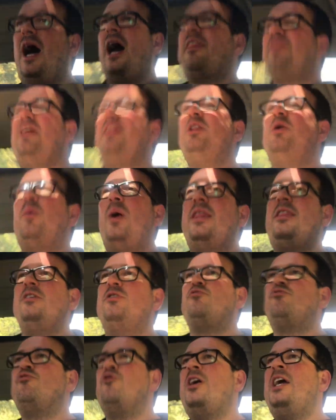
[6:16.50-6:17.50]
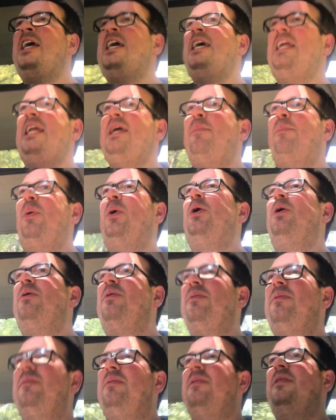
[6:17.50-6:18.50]
I think the weather's really put
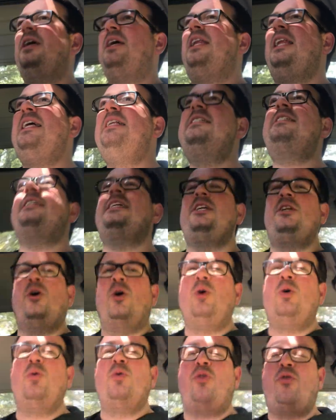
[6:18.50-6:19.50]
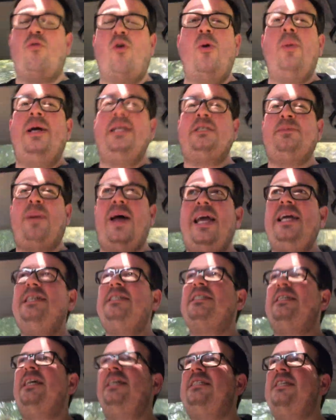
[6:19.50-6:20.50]
the linseed oil through its
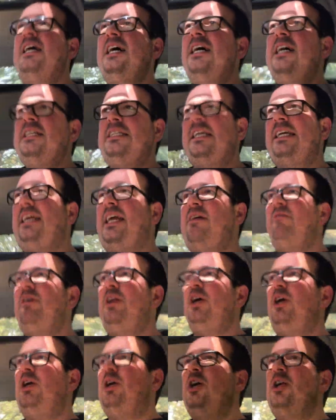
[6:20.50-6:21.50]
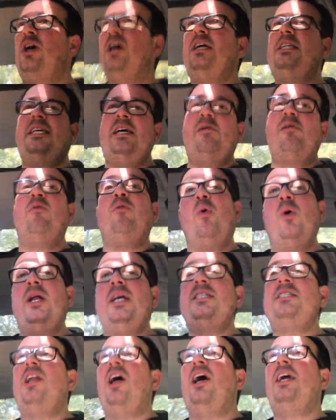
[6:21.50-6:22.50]
paces to give it a good idea of what
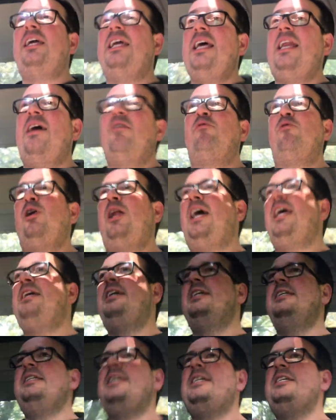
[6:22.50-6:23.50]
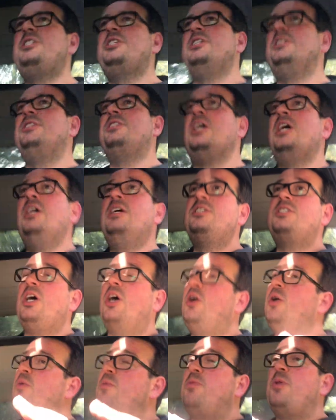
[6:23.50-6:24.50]
it's like in everyday conditions.
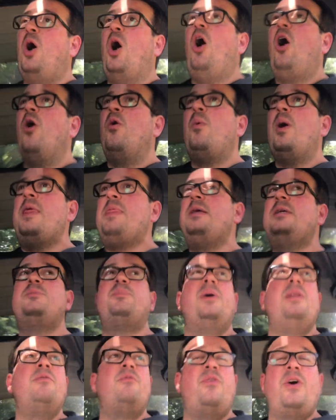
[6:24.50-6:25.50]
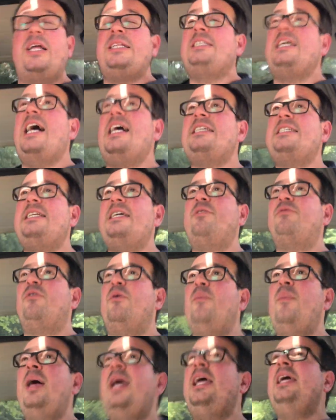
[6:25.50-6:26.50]
So the hot weather's been fantastic
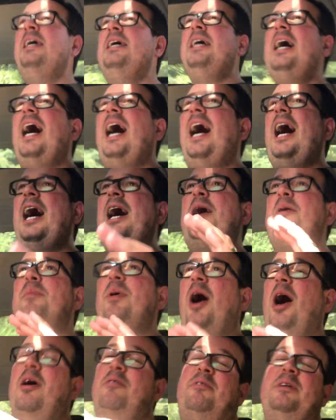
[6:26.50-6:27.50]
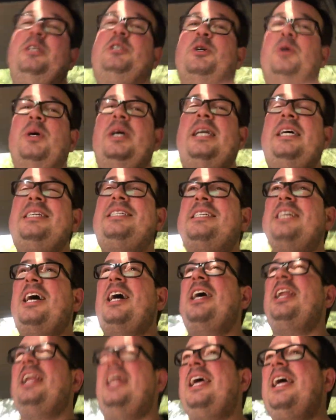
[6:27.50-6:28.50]
for me. Um, I've enjoyed it
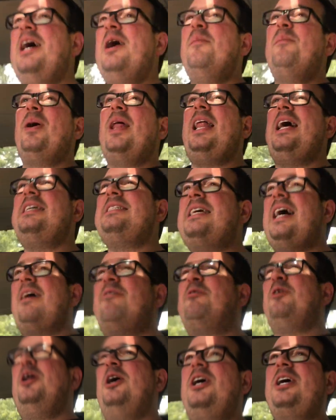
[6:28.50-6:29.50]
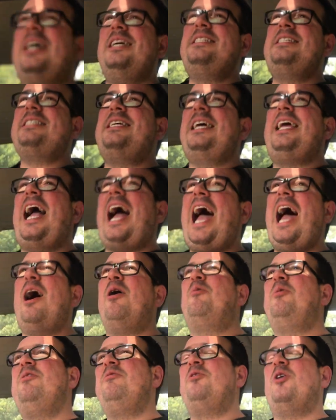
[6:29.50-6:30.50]
certainly. But let's have a look and see
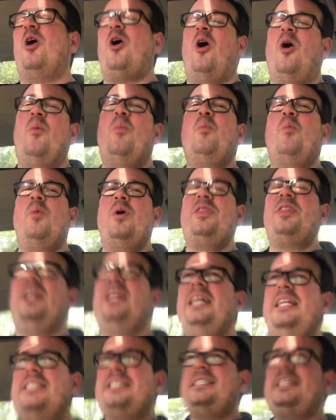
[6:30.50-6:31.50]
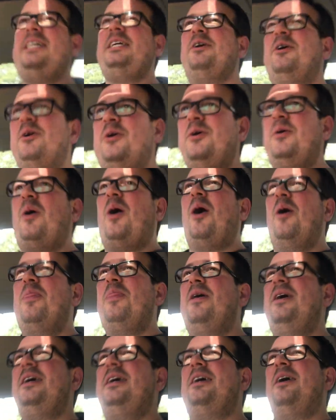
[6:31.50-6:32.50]
how we've got on with the linseed oil
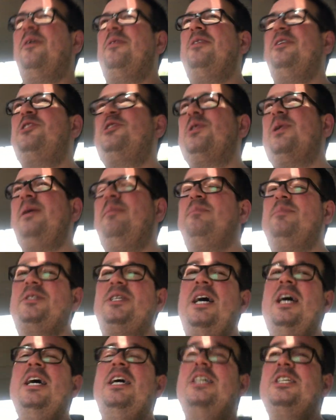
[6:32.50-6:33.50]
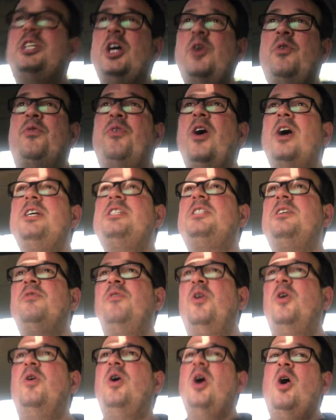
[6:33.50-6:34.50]
on the on the trims. So first
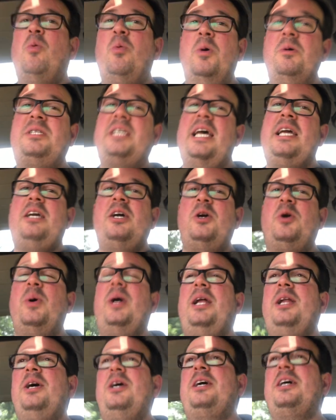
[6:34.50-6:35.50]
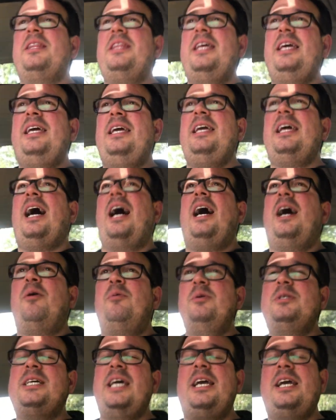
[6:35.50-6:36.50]
of all, we'll take a quick look at the
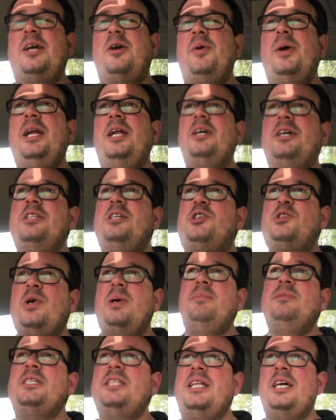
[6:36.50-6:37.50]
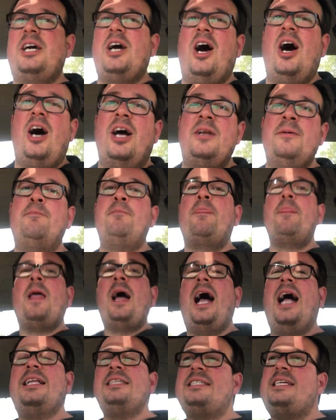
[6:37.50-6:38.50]
uh, we'll take a quick look at the trims in the garden
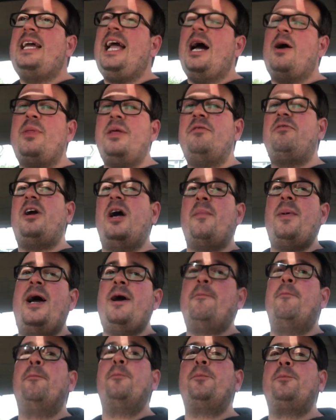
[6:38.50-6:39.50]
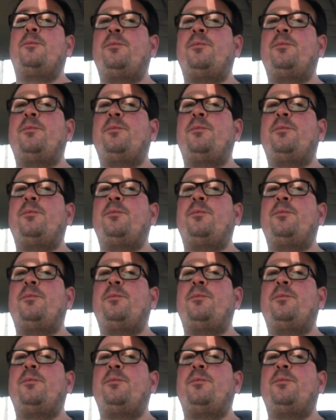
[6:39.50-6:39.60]
and see how they've come out.